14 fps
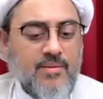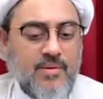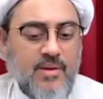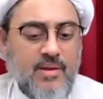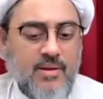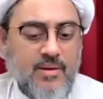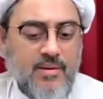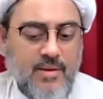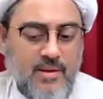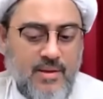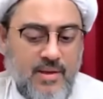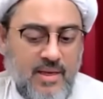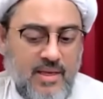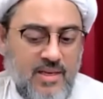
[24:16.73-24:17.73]

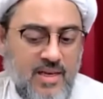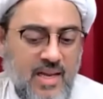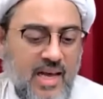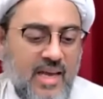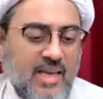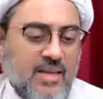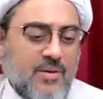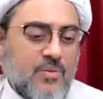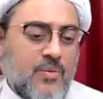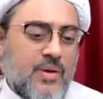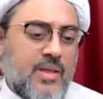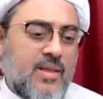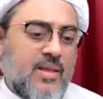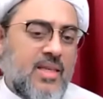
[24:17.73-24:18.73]
in line
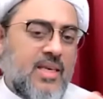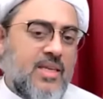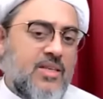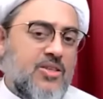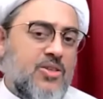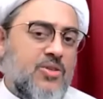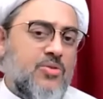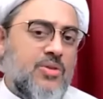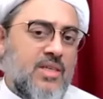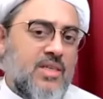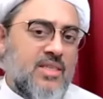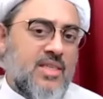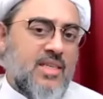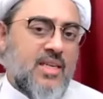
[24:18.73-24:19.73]
with the
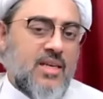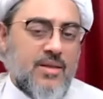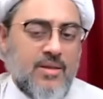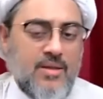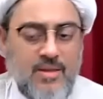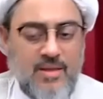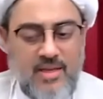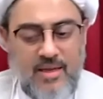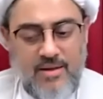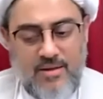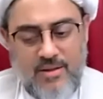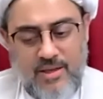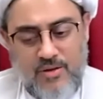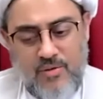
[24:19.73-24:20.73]
duties
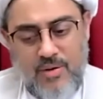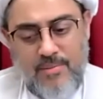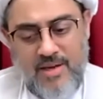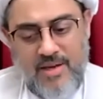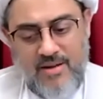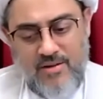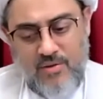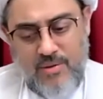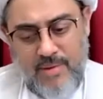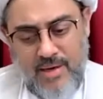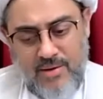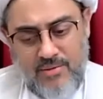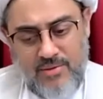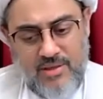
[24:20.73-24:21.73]
that you are
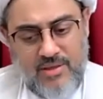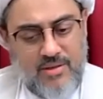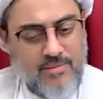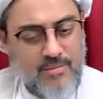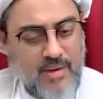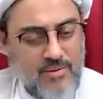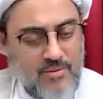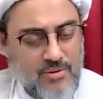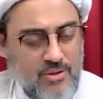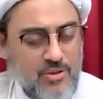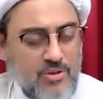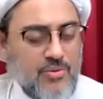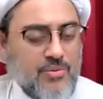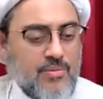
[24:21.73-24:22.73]
bound to
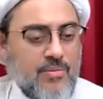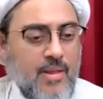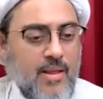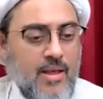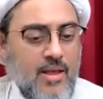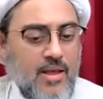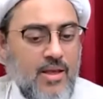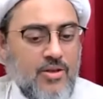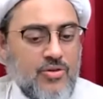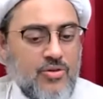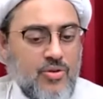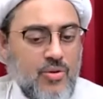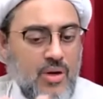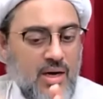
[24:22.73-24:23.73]
do.
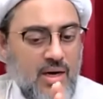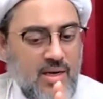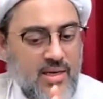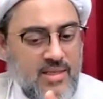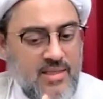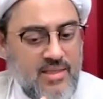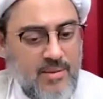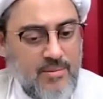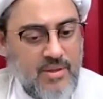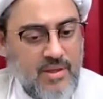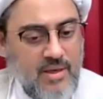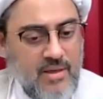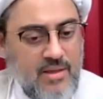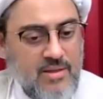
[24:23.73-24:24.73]
So dua is
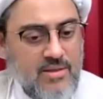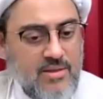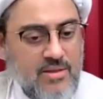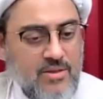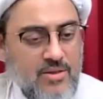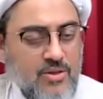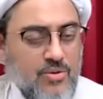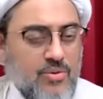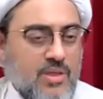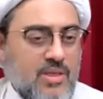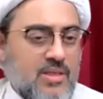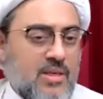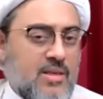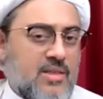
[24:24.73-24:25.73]
something else,
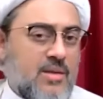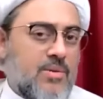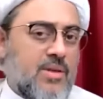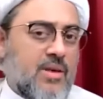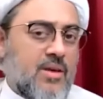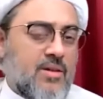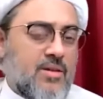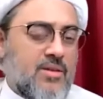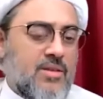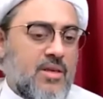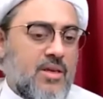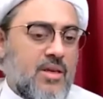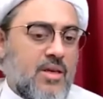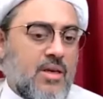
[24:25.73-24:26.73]
duties are something else.
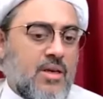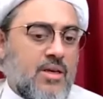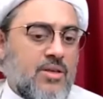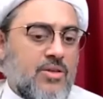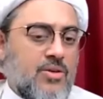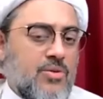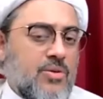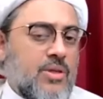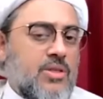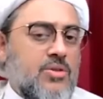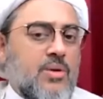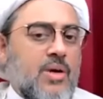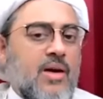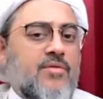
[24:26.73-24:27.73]
Duties
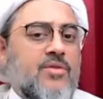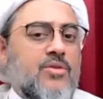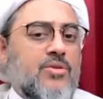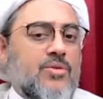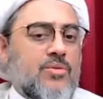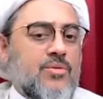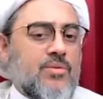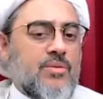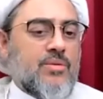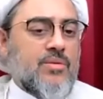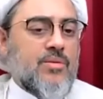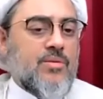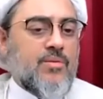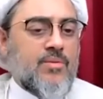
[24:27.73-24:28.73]
you have to do,
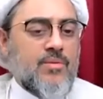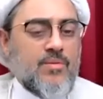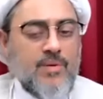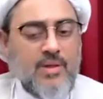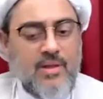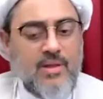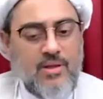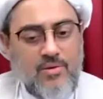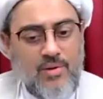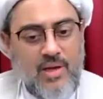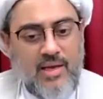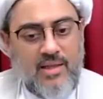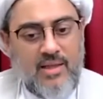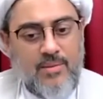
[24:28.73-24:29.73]
whether you
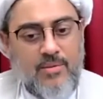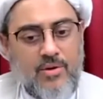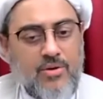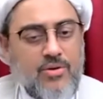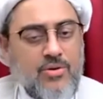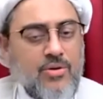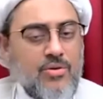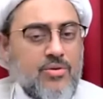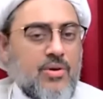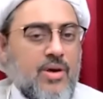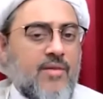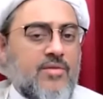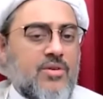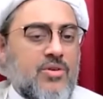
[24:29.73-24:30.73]
like them or you don't, you
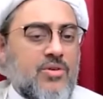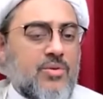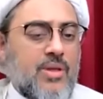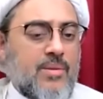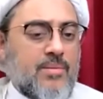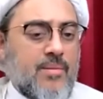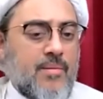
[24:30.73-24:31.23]
have to do them.